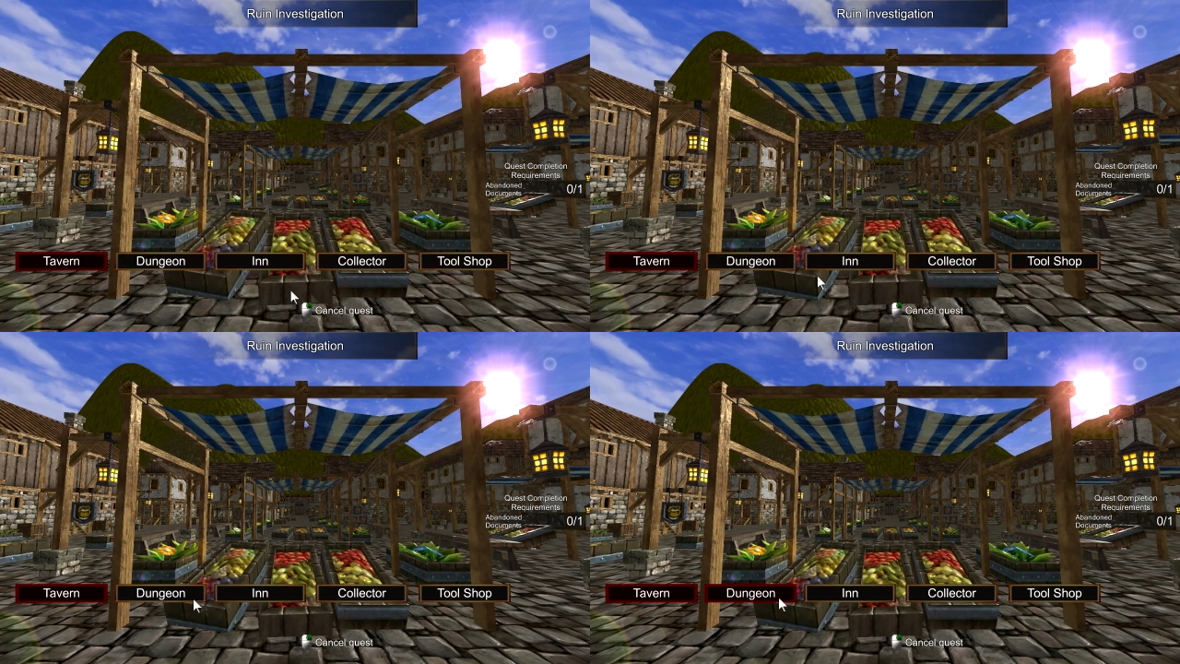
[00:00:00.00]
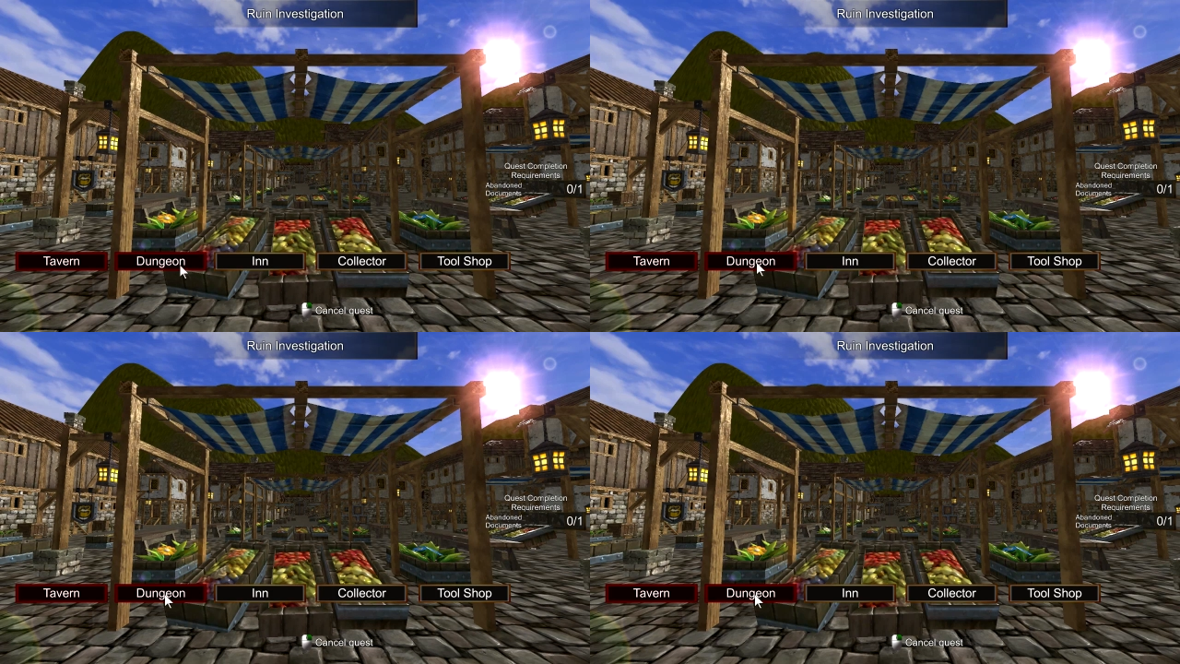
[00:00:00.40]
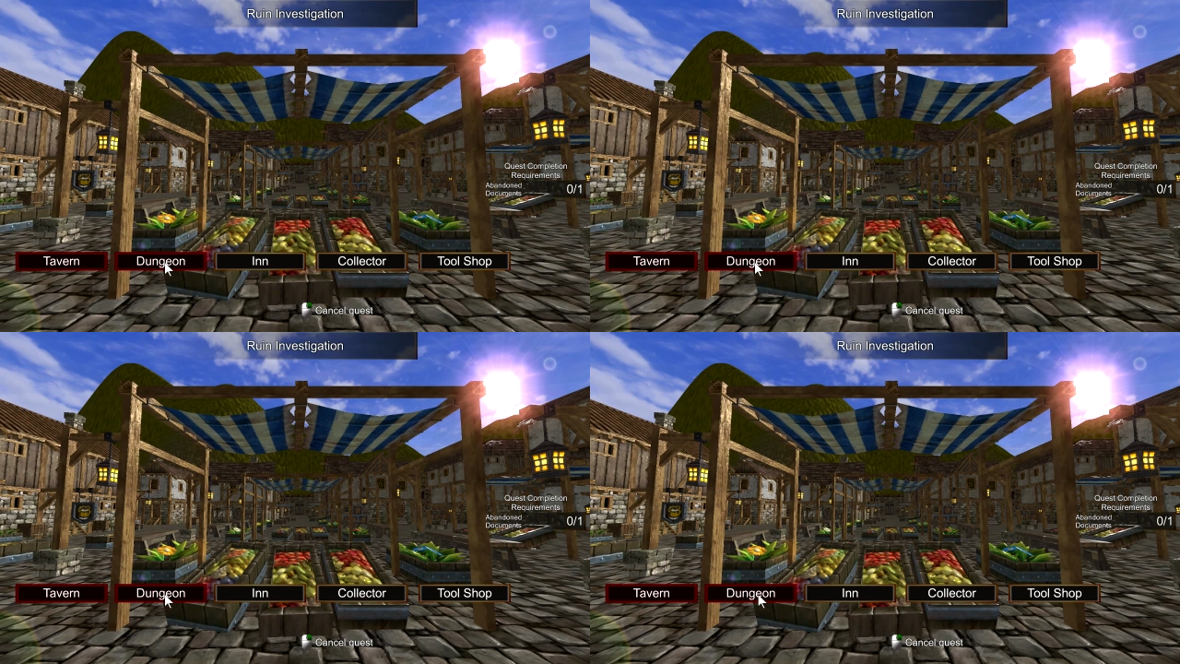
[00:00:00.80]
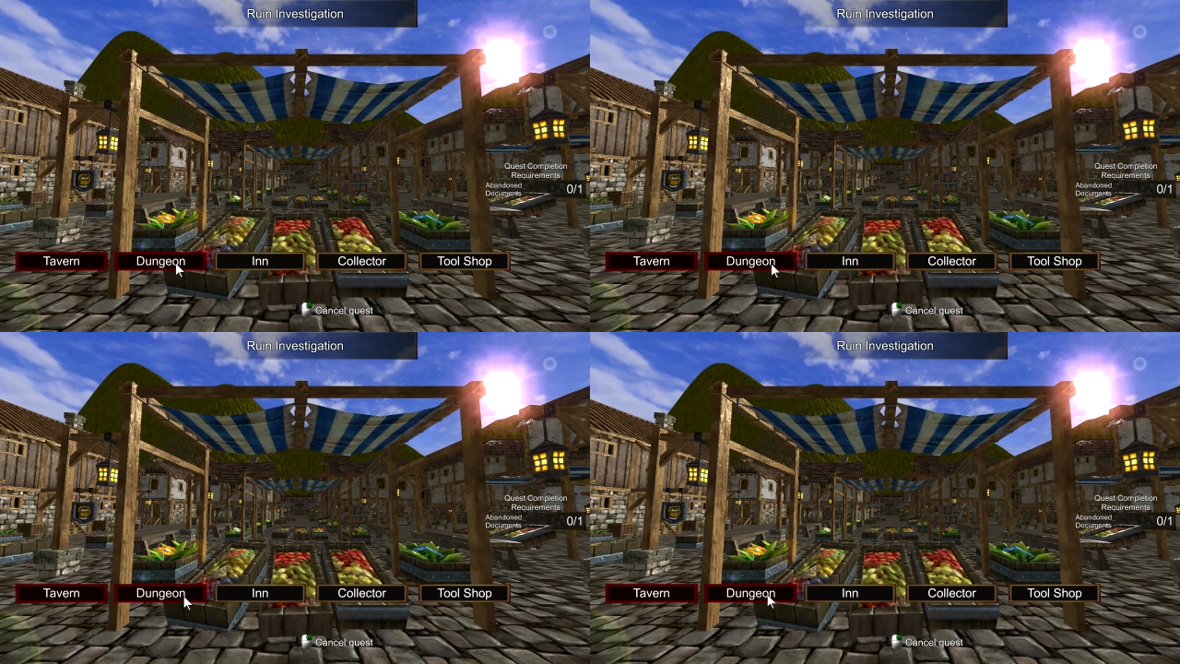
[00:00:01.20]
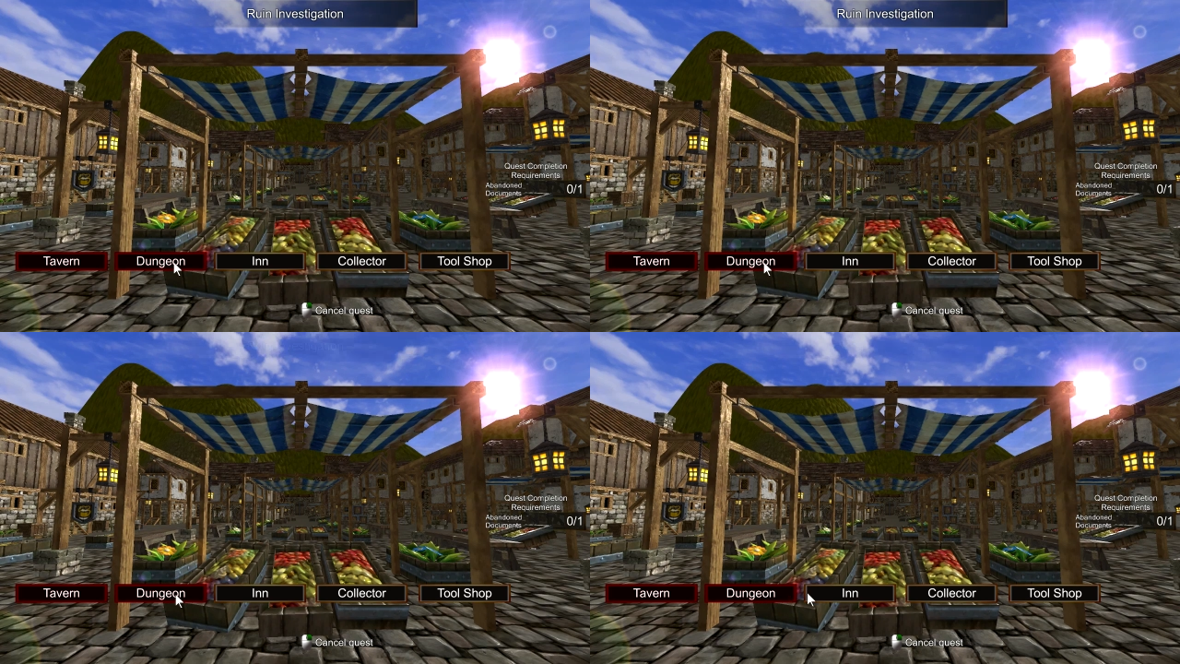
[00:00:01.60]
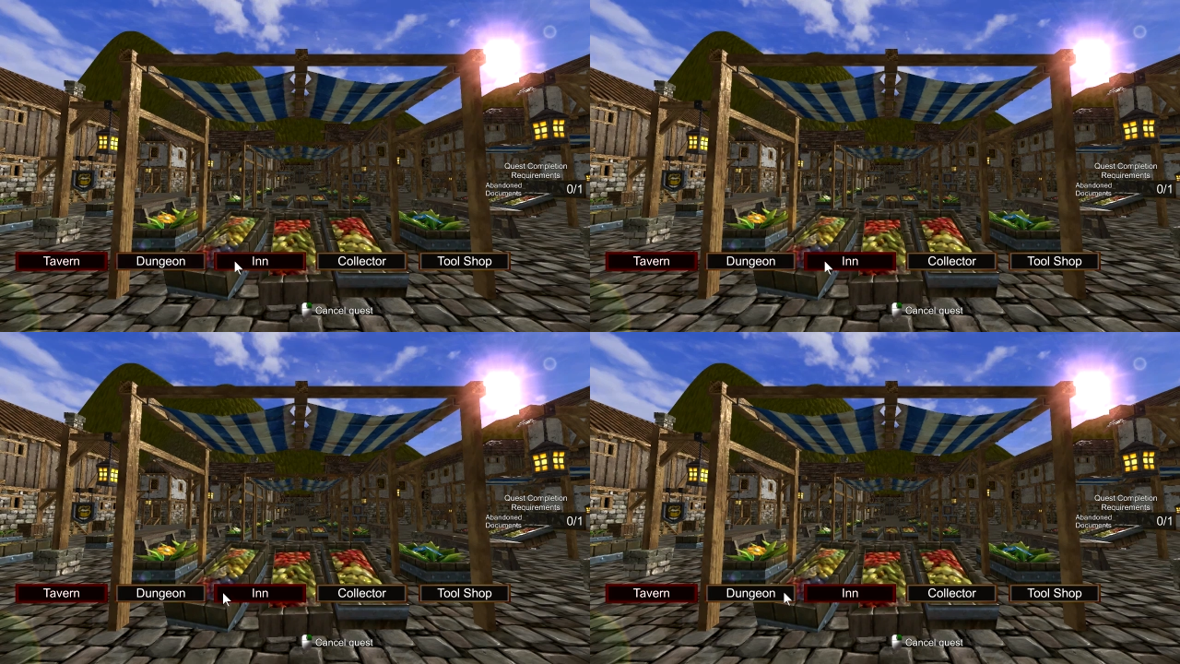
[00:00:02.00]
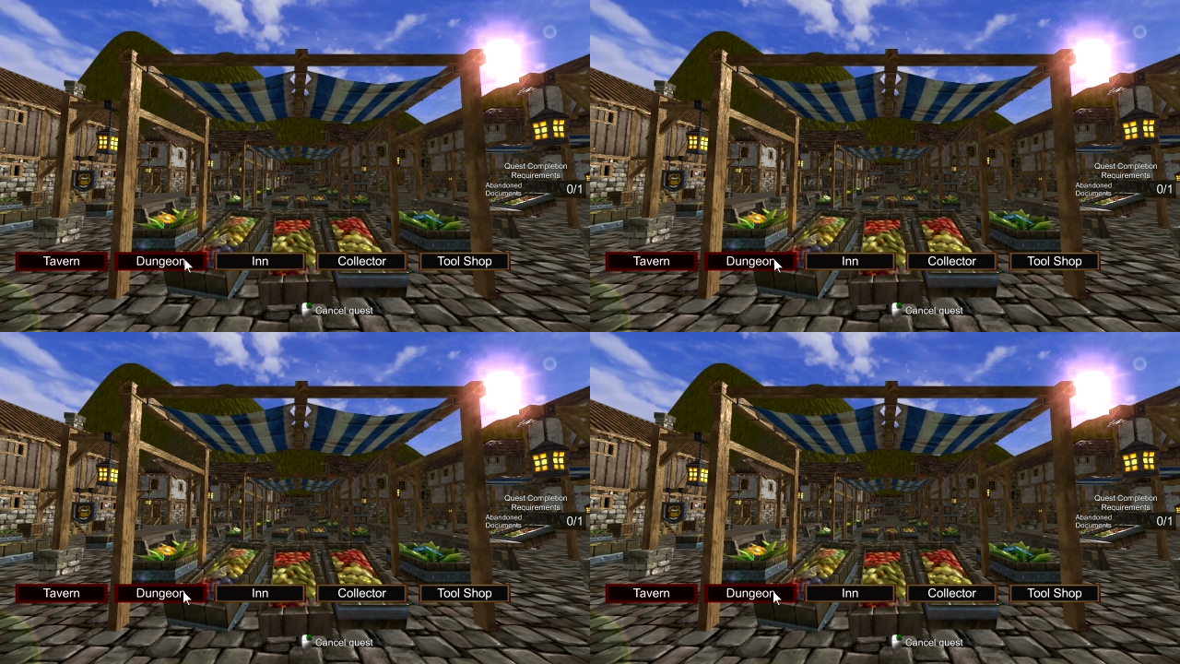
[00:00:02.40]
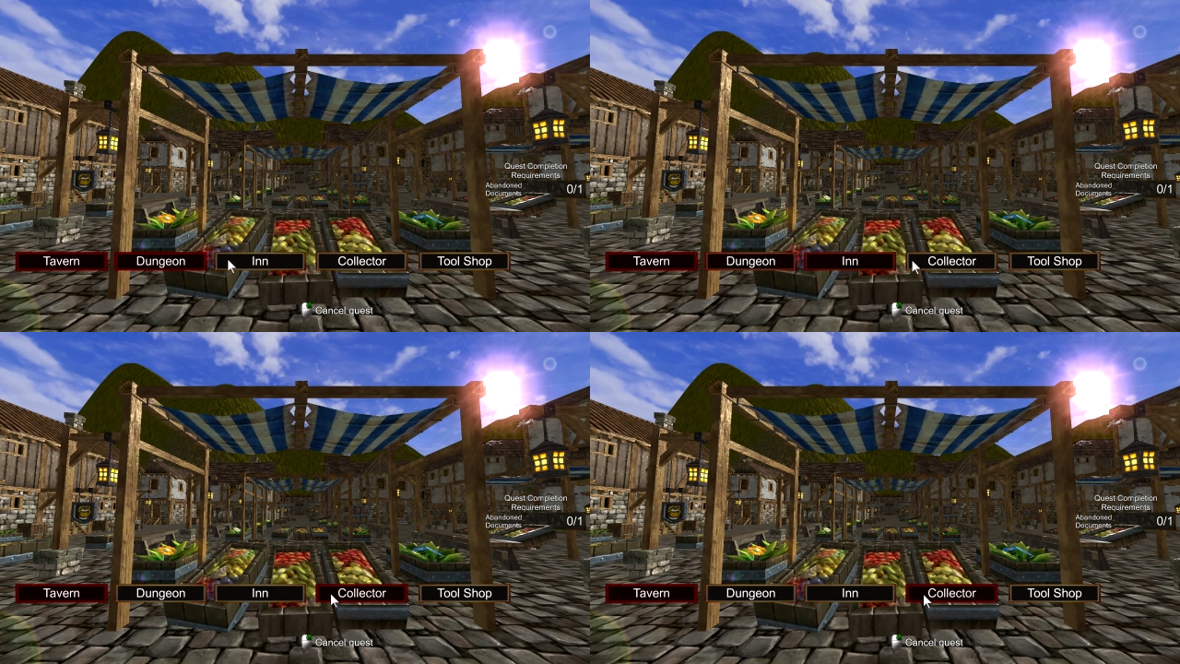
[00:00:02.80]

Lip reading: [unreadable: no face in view]